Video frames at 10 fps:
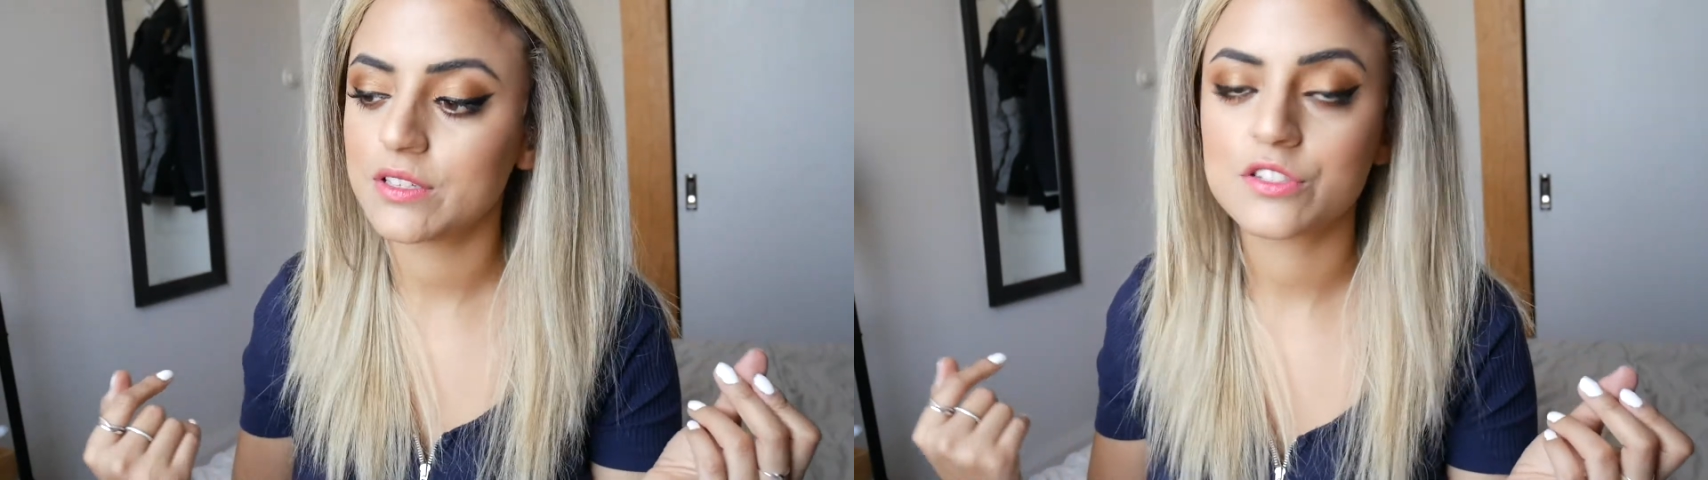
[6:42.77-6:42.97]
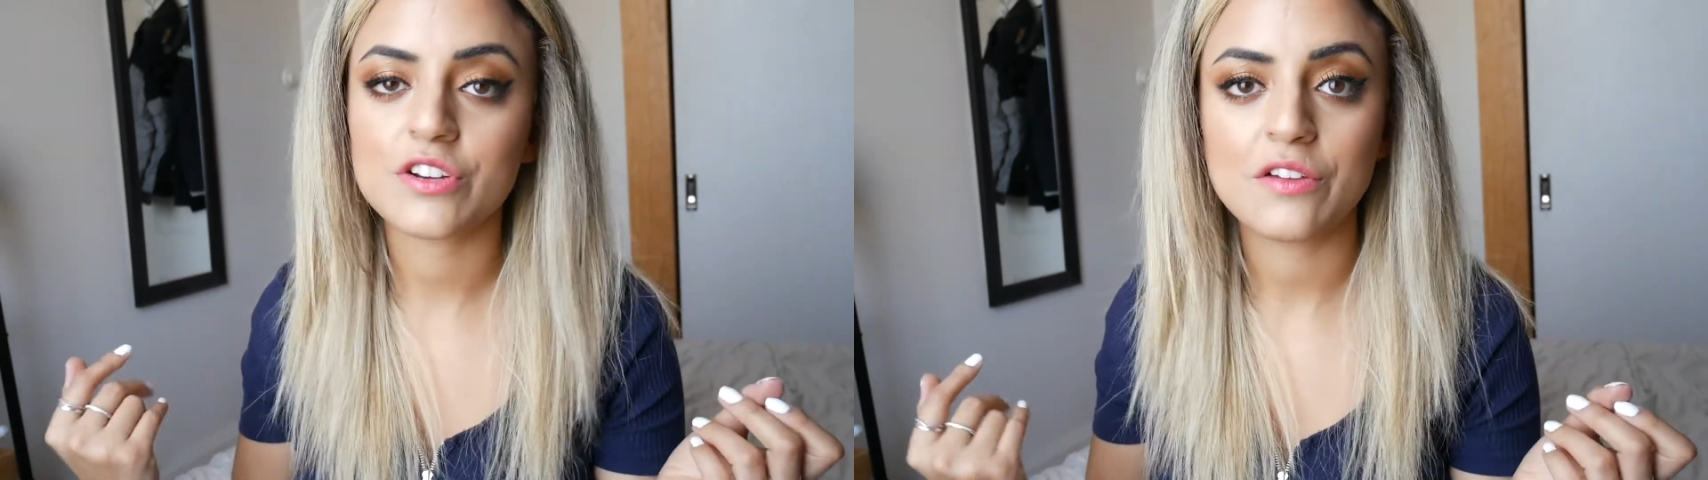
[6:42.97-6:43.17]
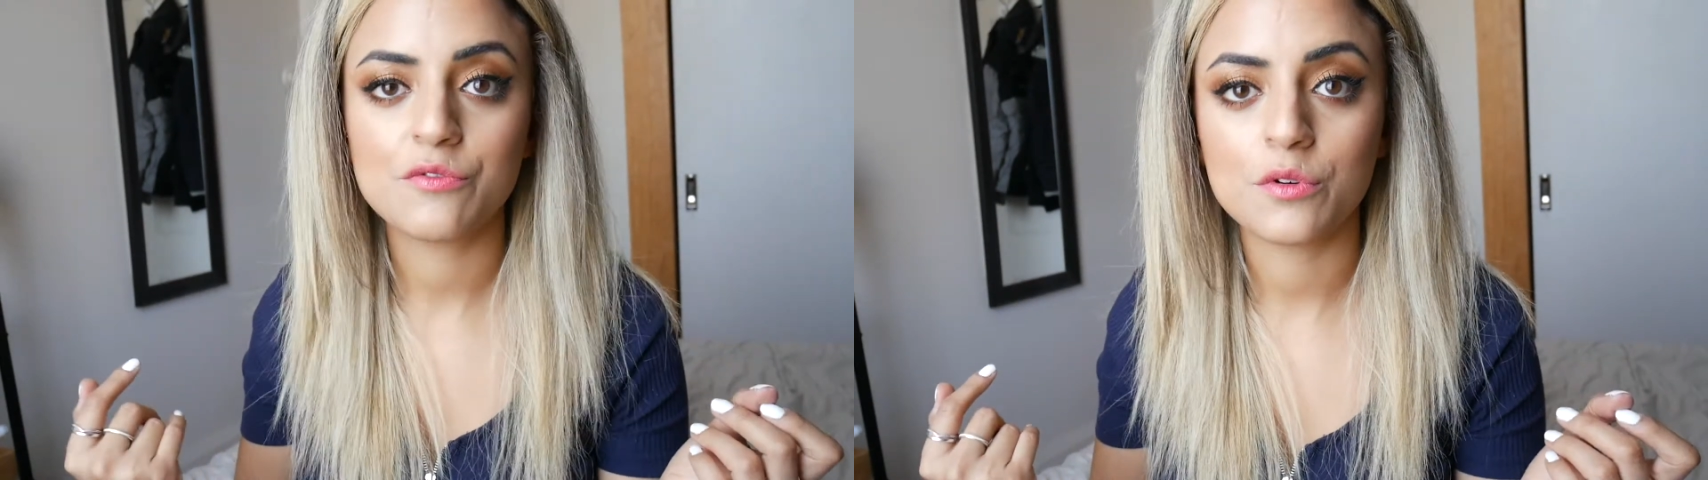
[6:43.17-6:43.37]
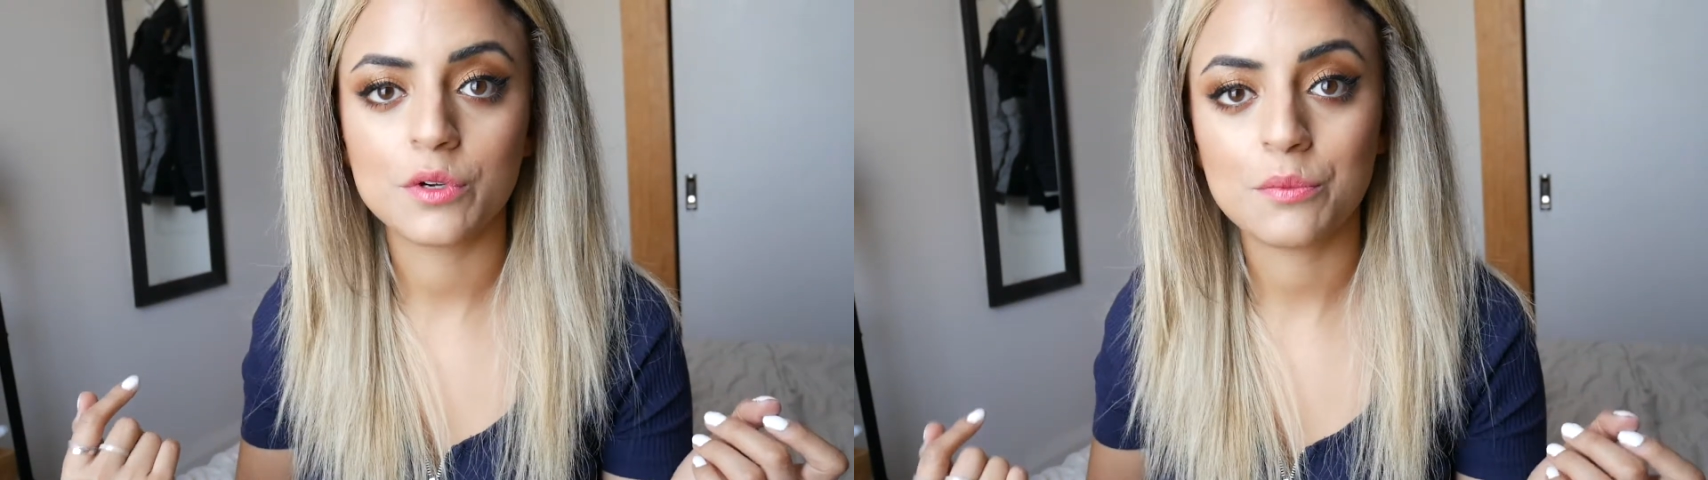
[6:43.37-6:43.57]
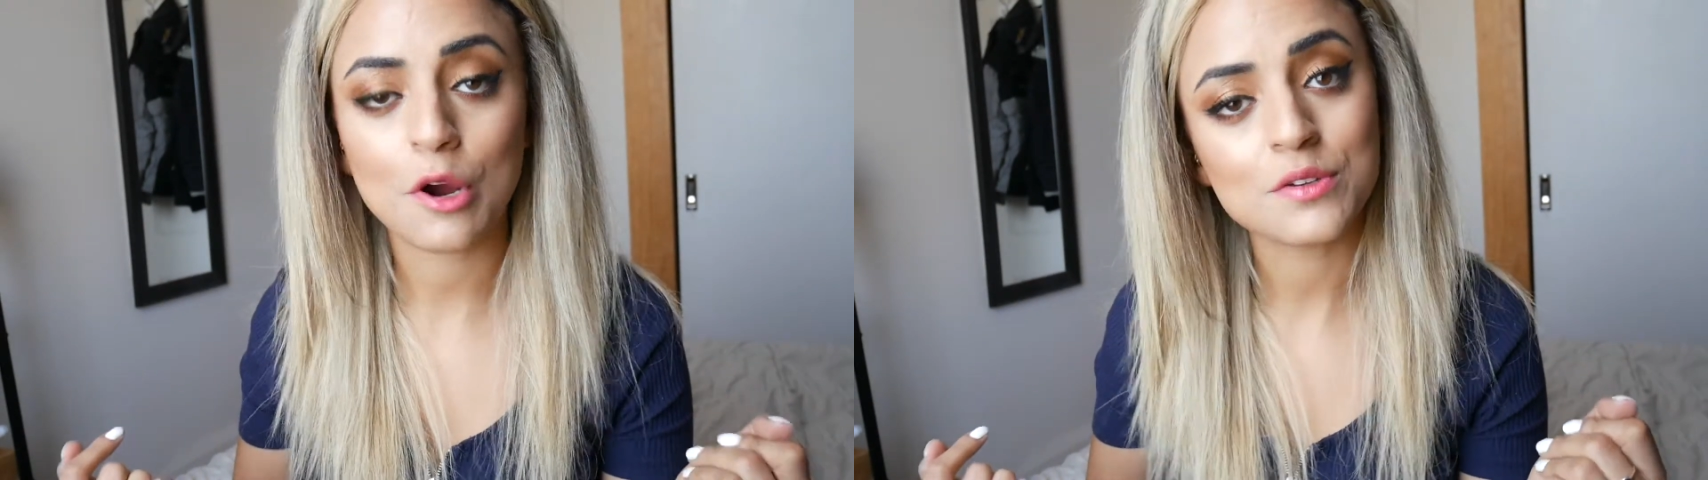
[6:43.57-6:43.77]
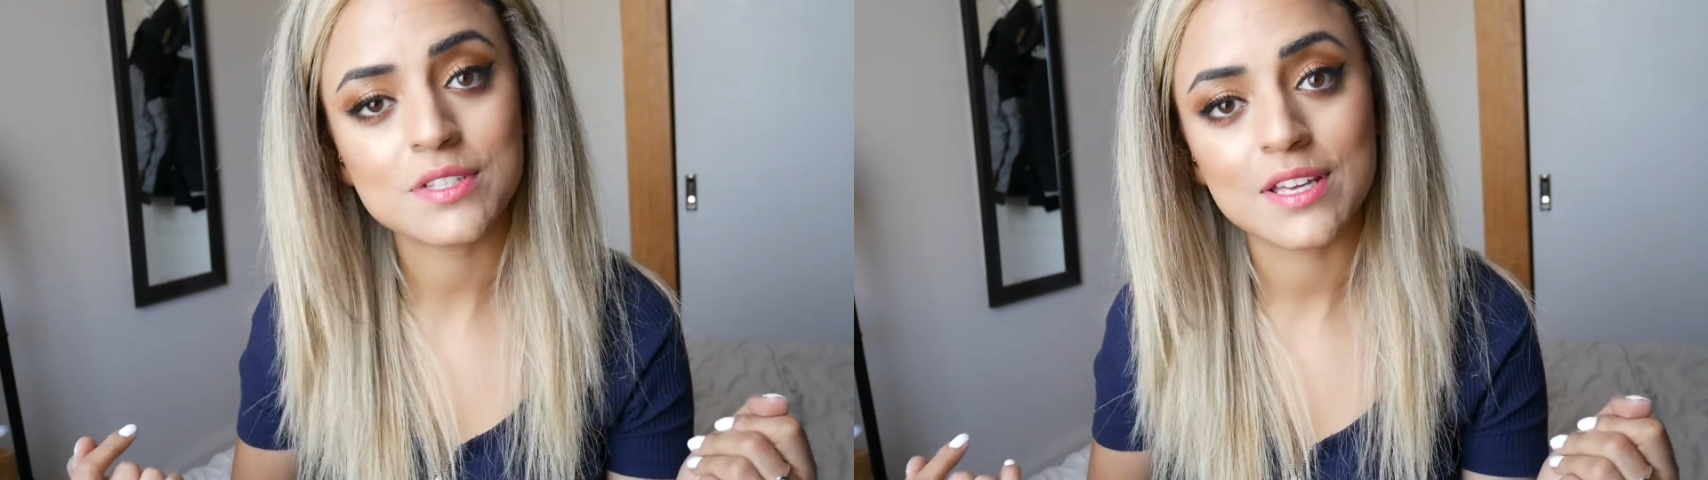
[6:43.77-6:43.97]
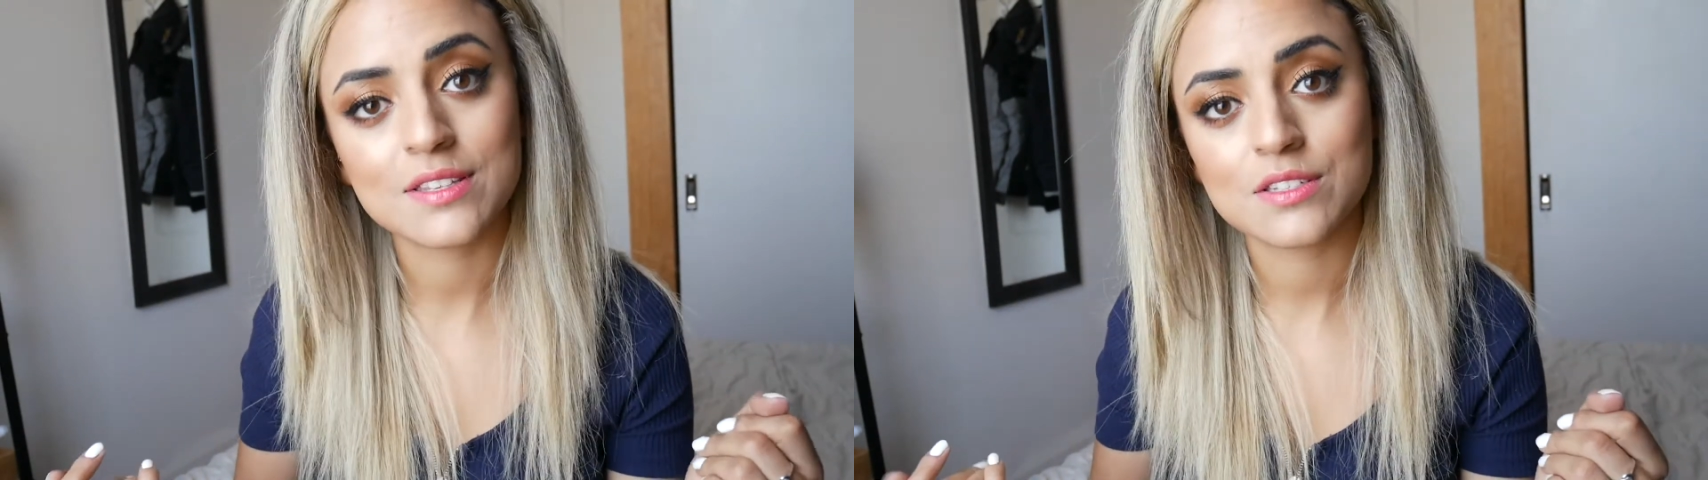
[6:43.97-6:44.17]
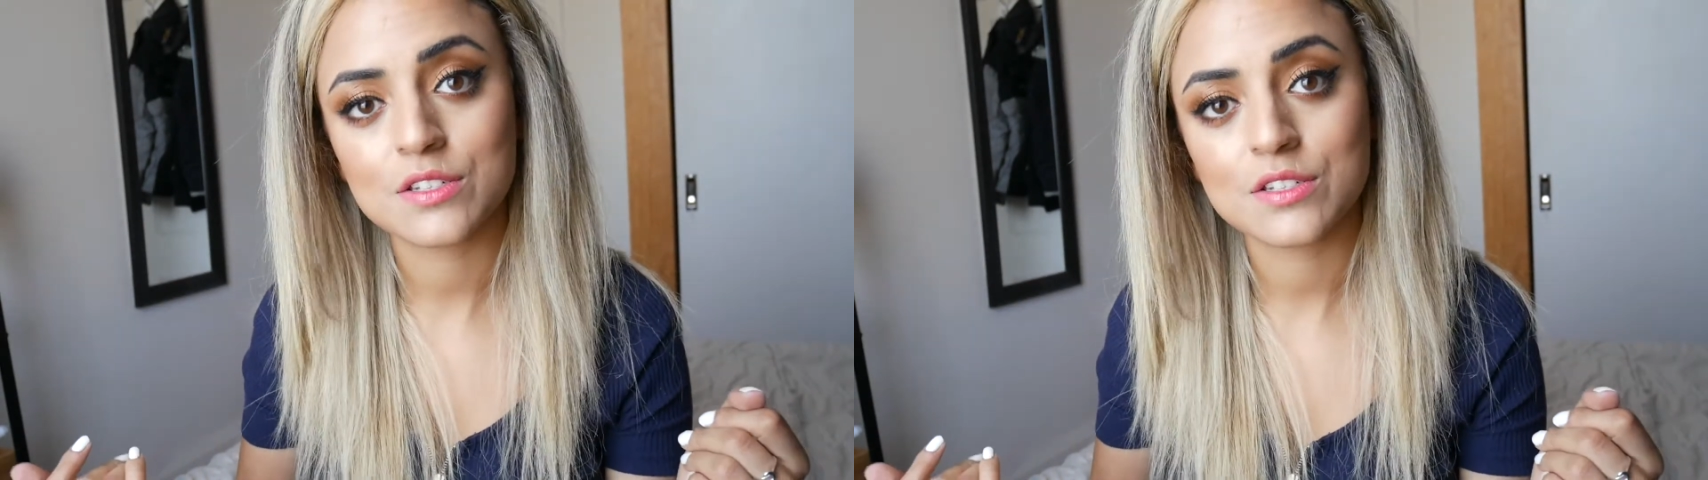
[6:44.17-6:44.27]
straightforward process